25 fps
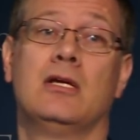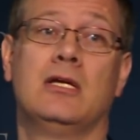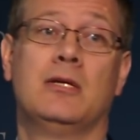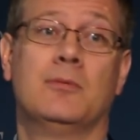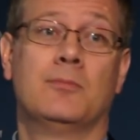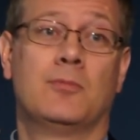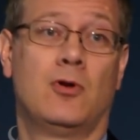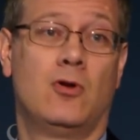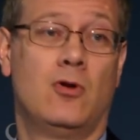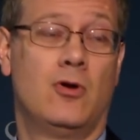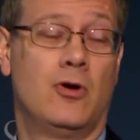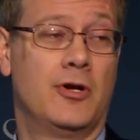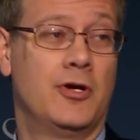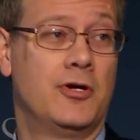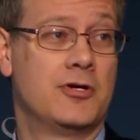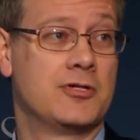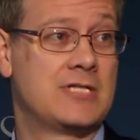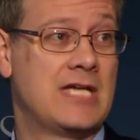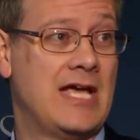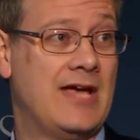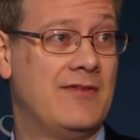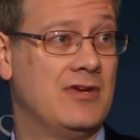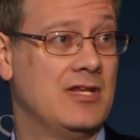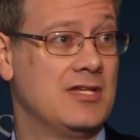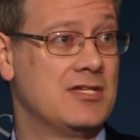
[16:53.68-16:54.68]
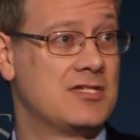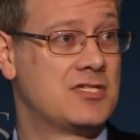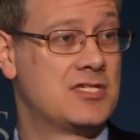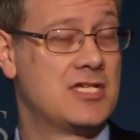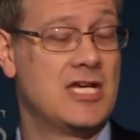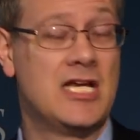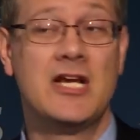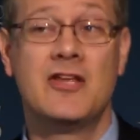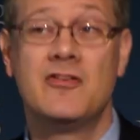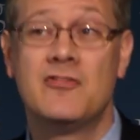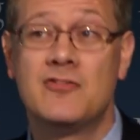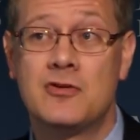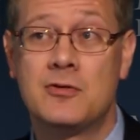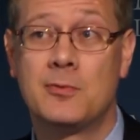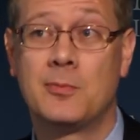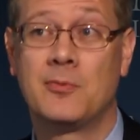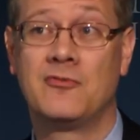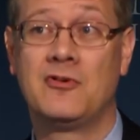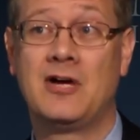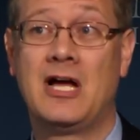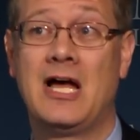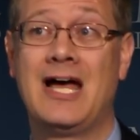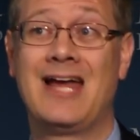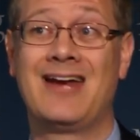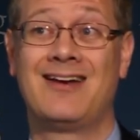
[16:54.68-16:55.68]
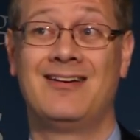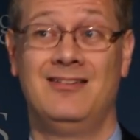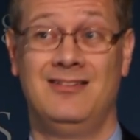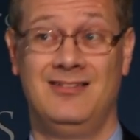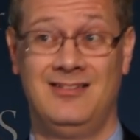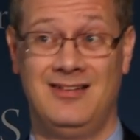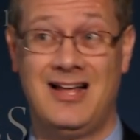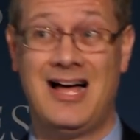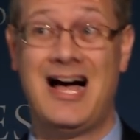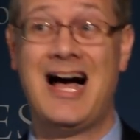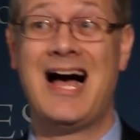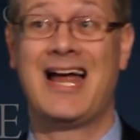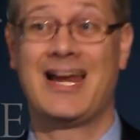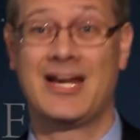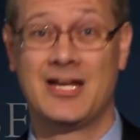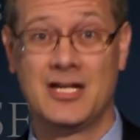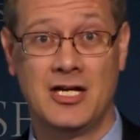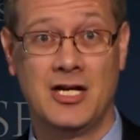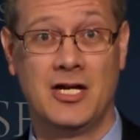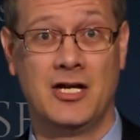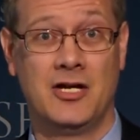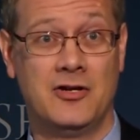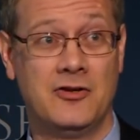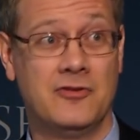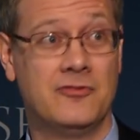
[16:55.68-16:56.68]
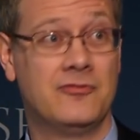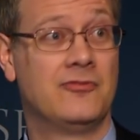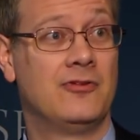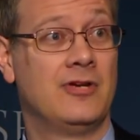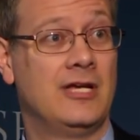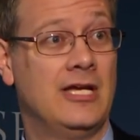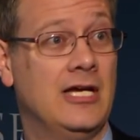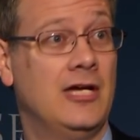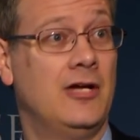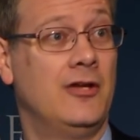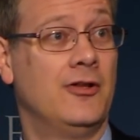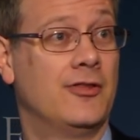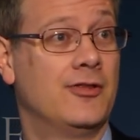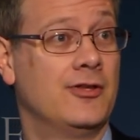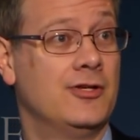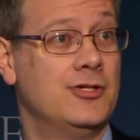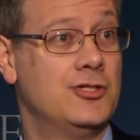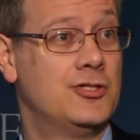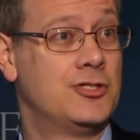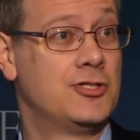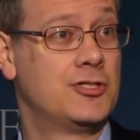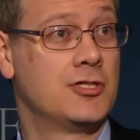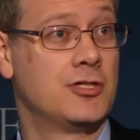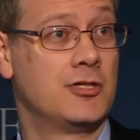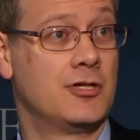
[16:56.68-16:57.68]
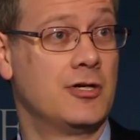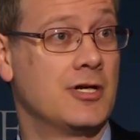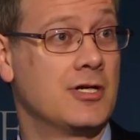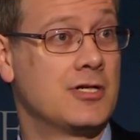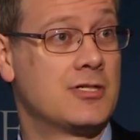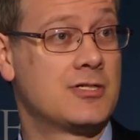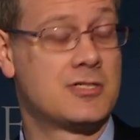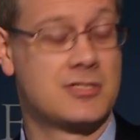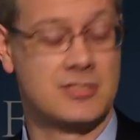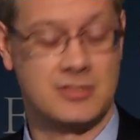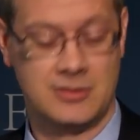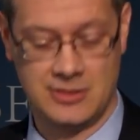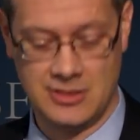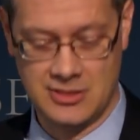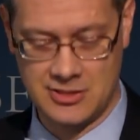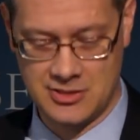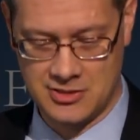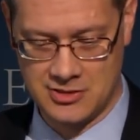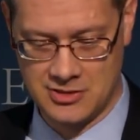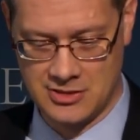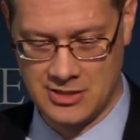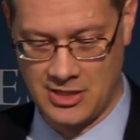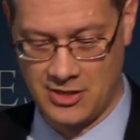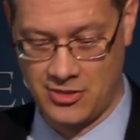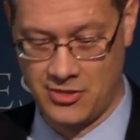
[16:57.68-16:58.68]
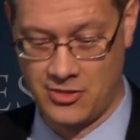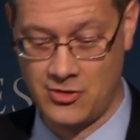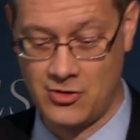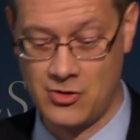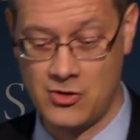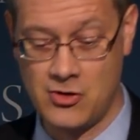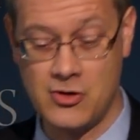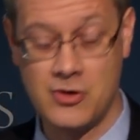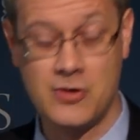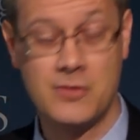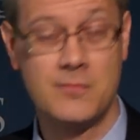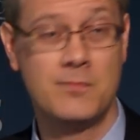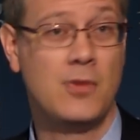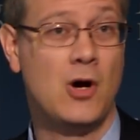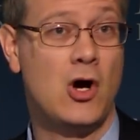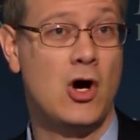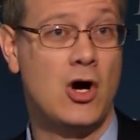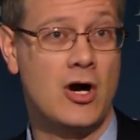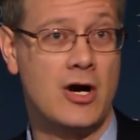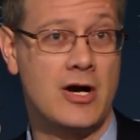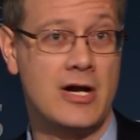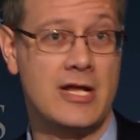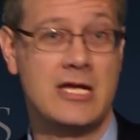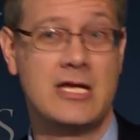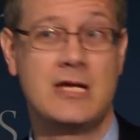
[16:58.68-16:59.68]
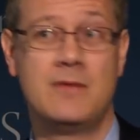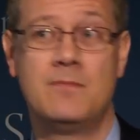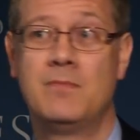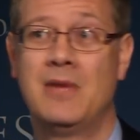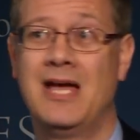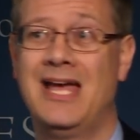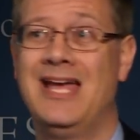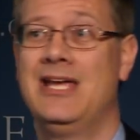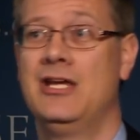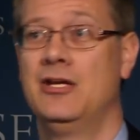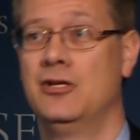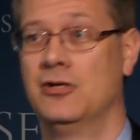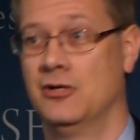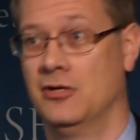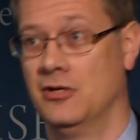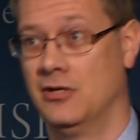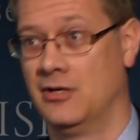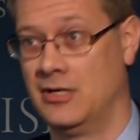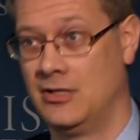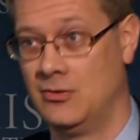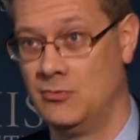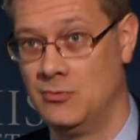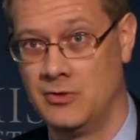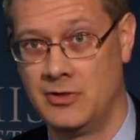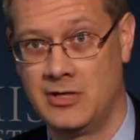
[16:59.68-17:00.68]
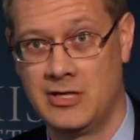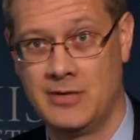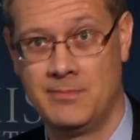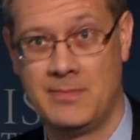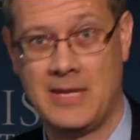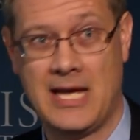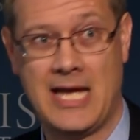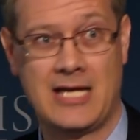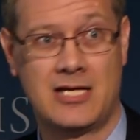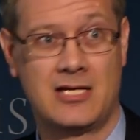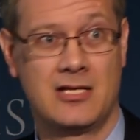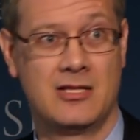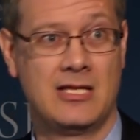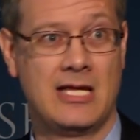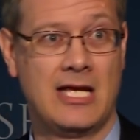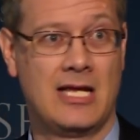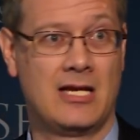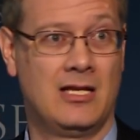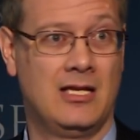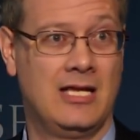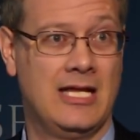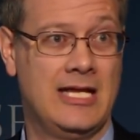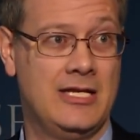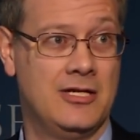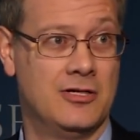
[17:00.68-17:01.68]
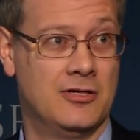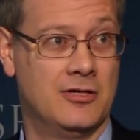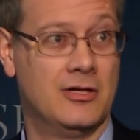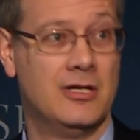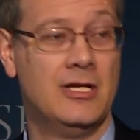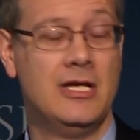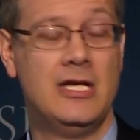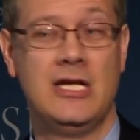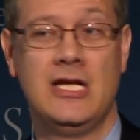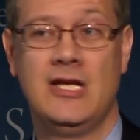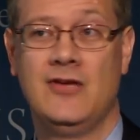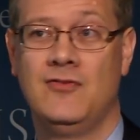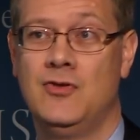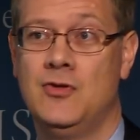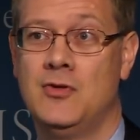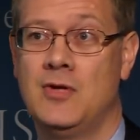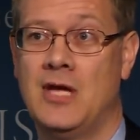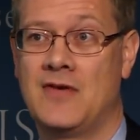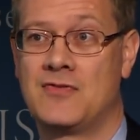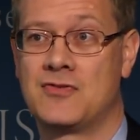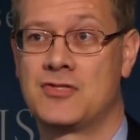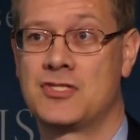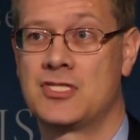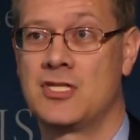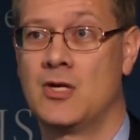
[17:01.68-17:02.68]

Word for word: employers have an incentive to provide a lot of health insurance. This is a third party payer, and we'll get back to that later. If you have